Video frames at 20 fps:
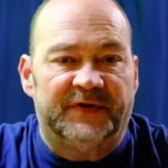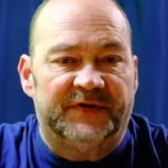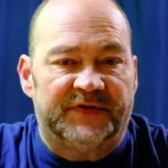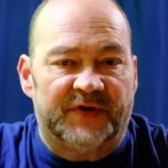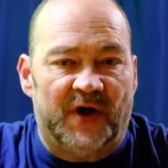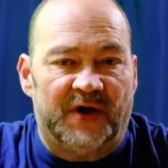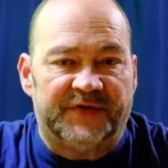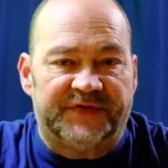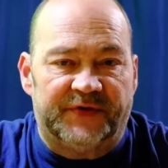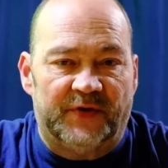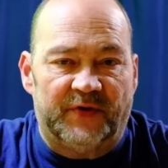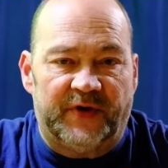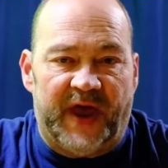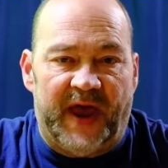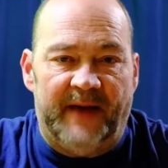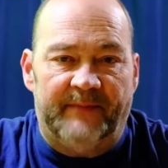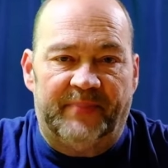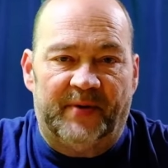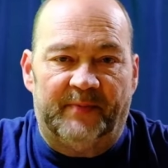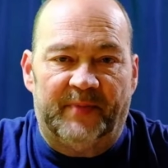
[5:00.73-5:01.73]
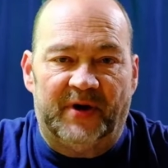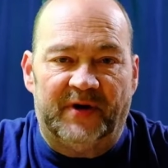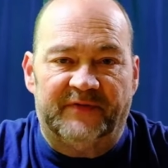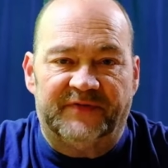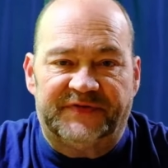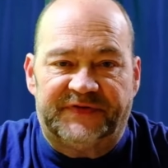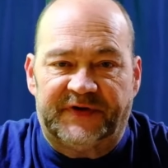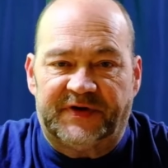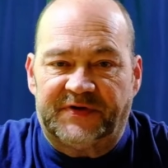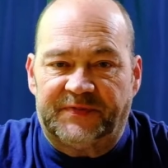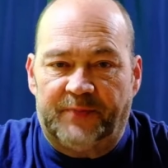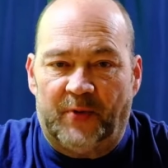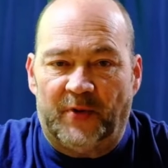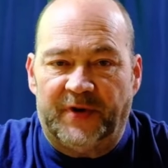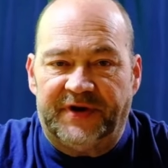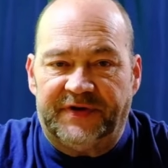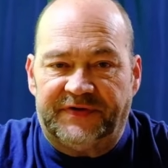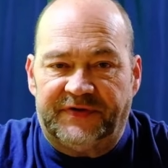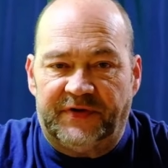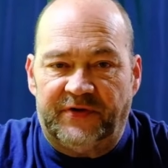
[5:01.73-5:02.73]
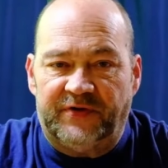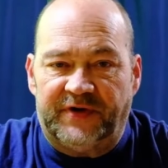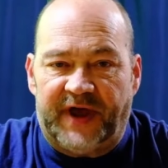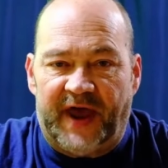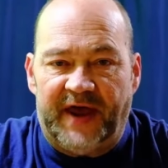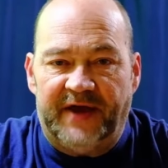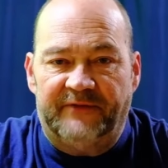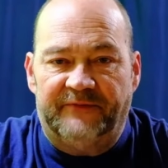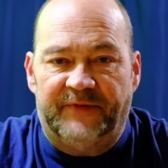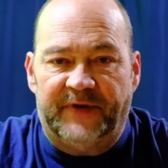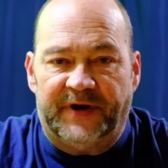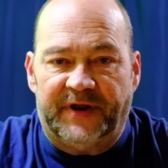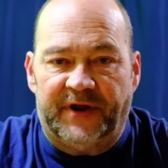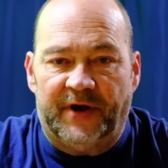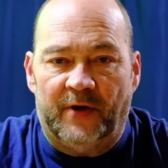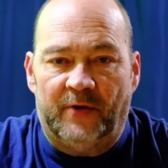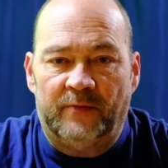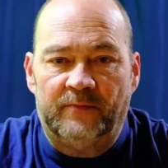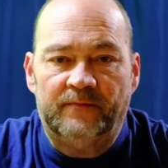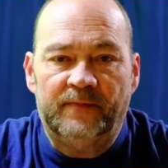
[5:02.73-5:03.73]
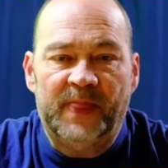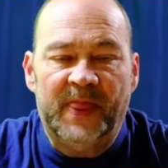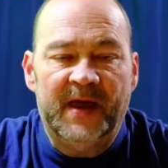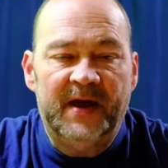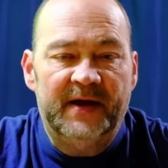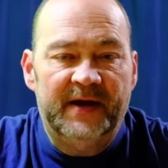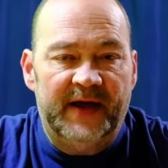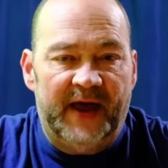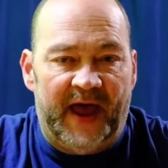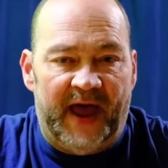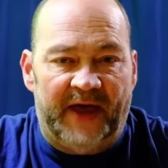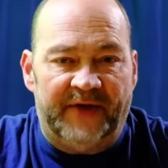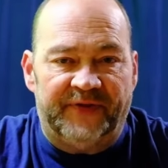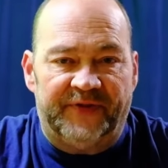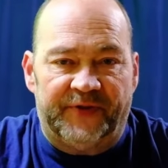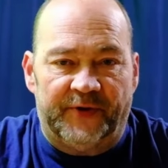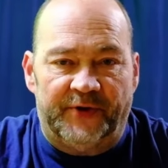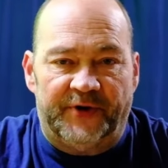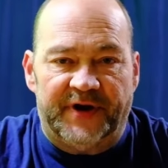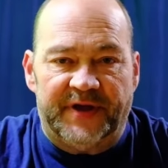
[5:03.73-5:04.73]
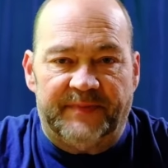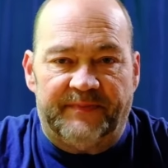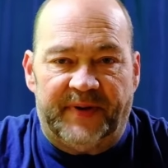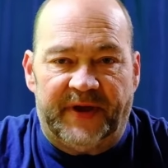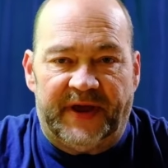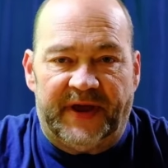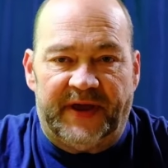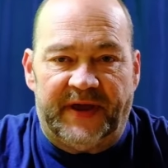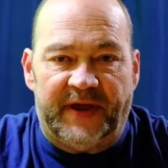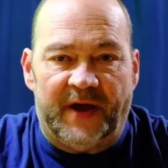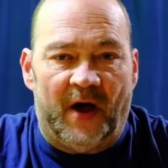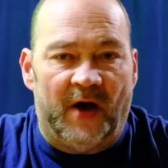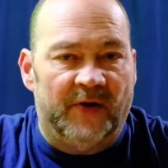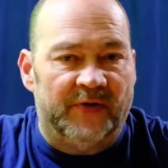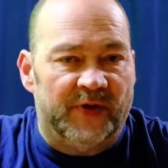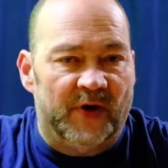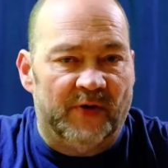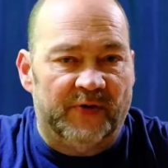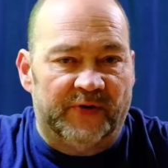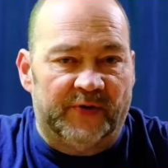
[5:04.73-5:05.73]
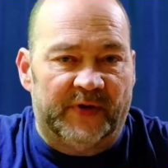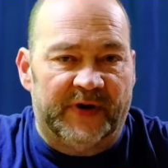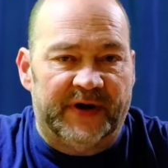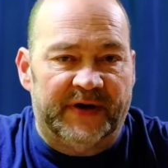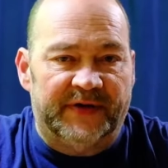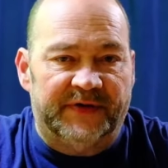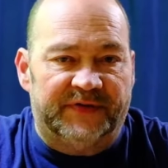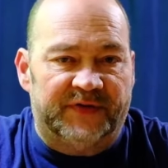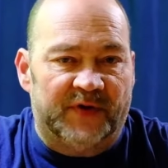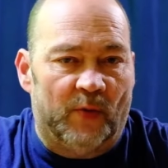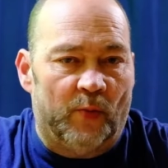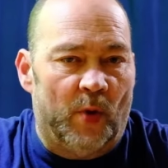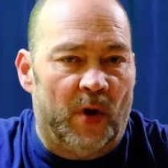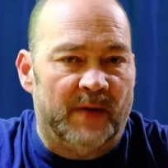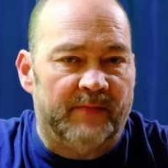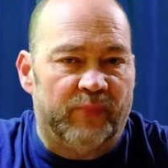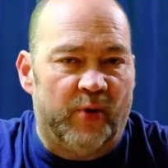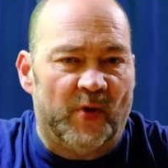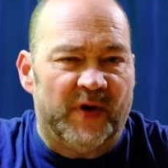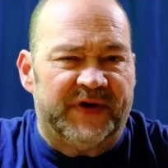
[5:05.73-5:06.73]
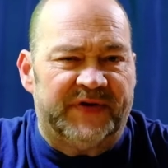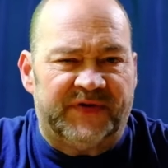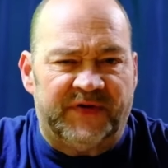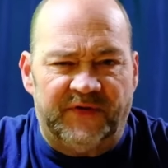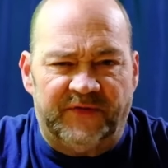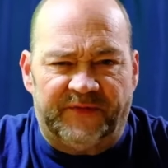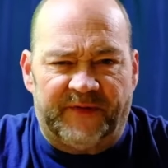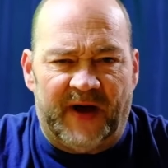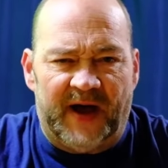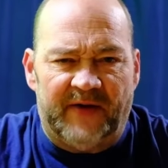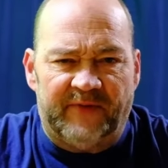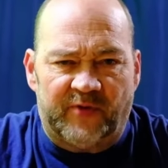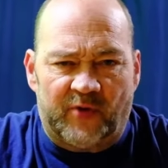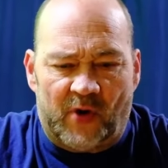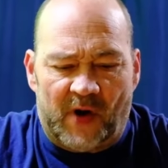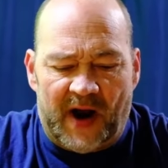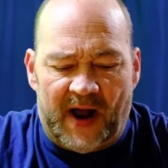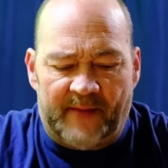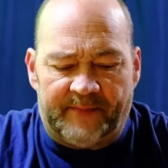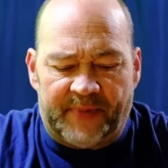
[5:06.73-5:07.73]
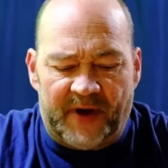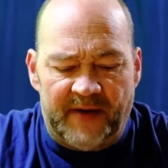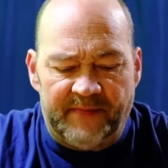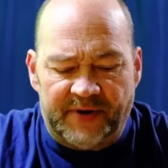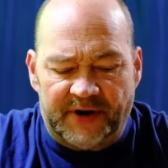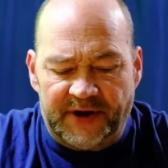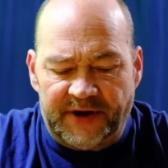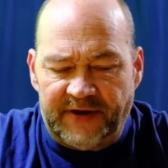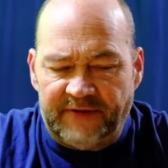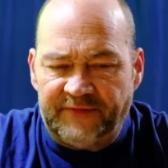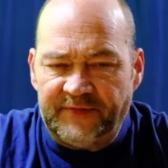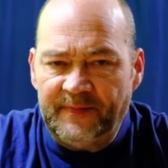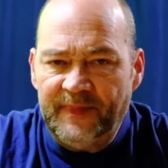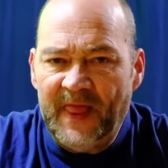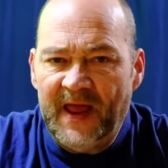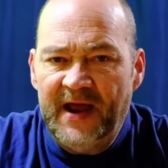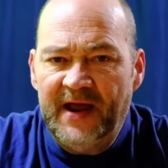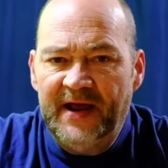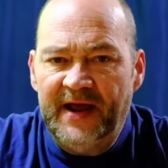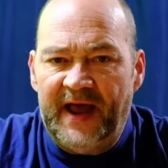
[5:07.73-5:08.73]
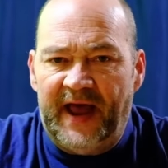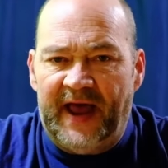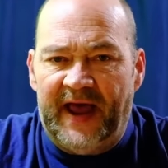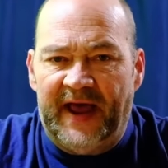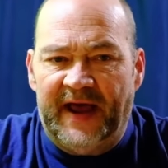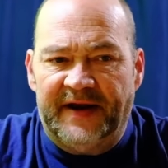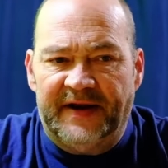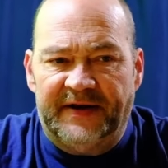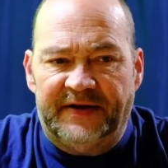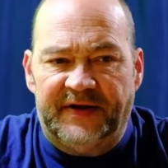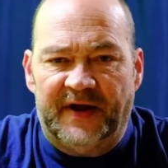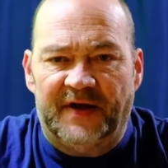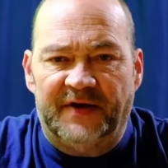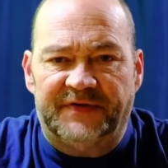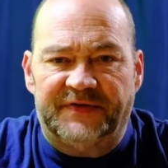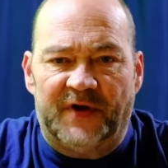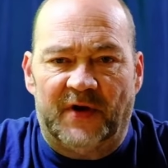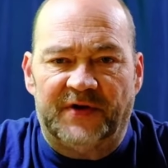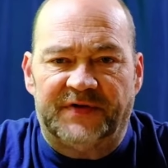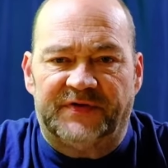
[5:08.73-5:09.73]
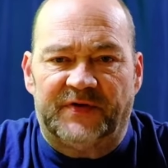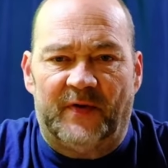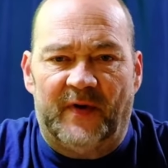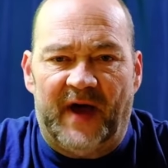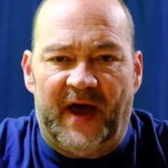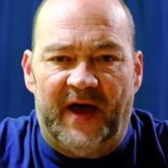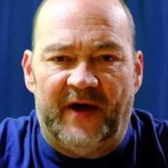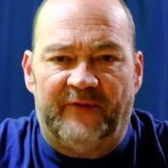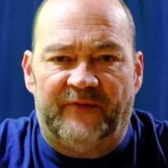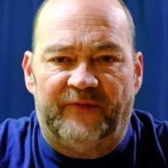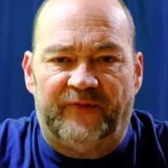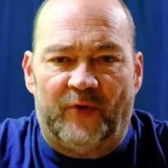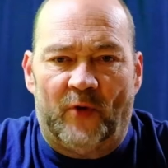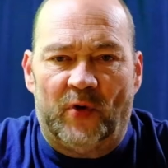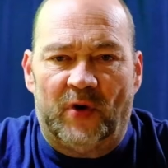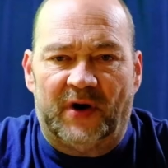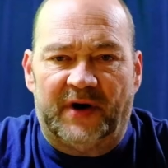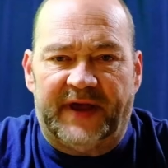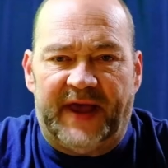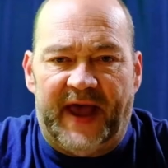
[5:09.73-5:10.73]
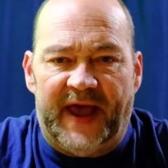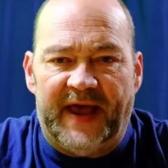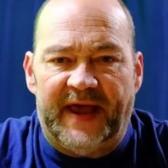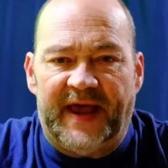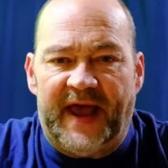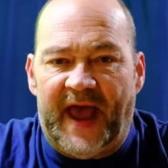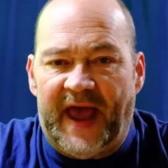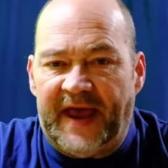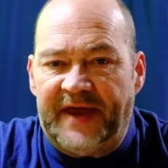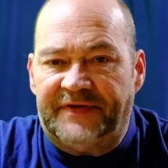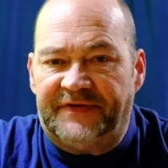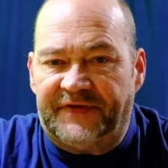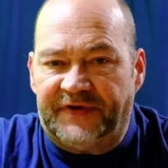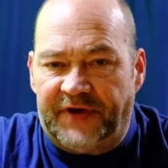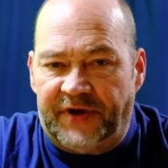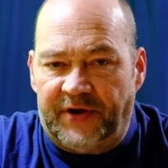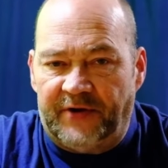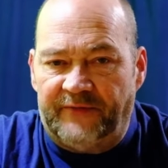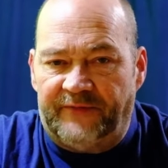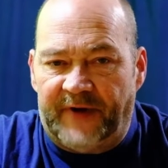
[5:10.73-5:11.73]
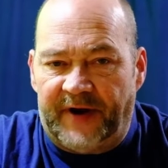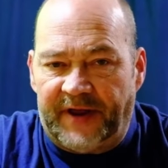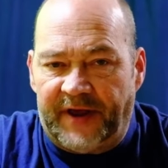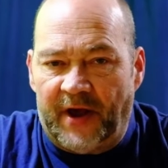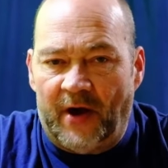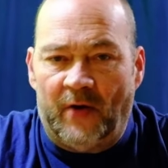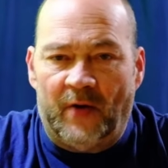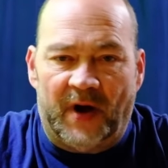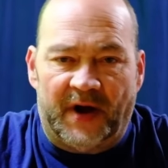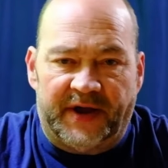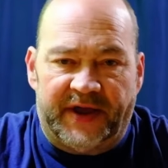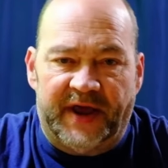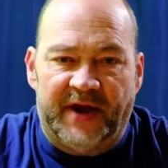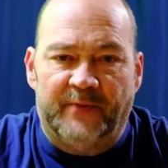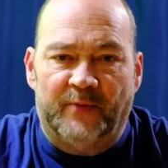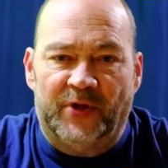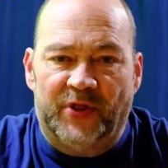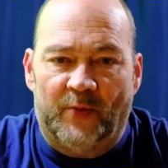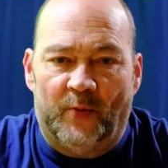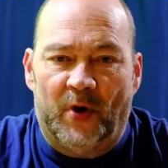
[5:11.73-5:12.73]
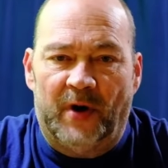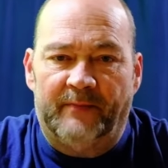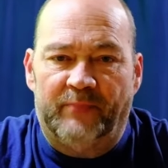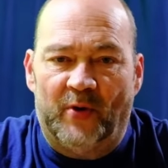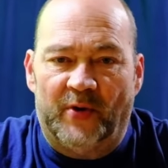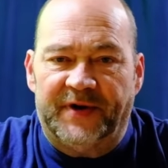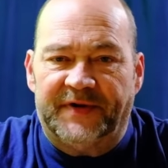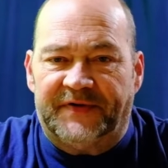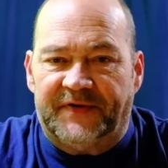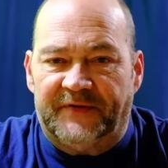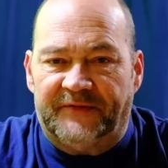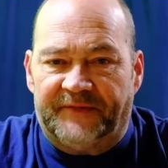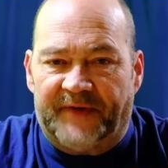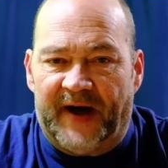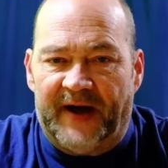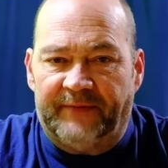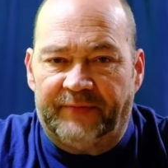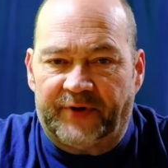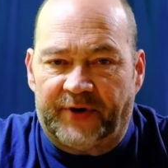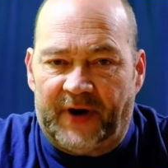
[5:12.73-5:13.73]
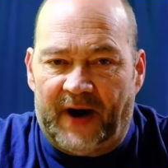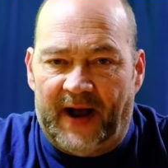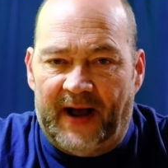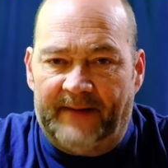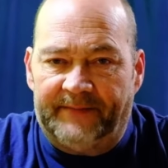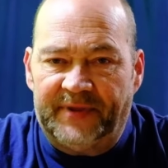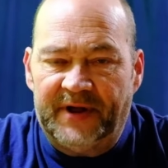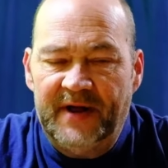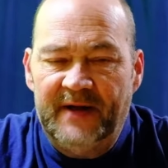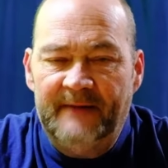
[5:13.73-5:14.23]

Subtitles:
is also capable of 6.2K video at 30p, although there is a 1.25 crop, I believe. And it does also have 4K HQ video, again with a 1.25 crop,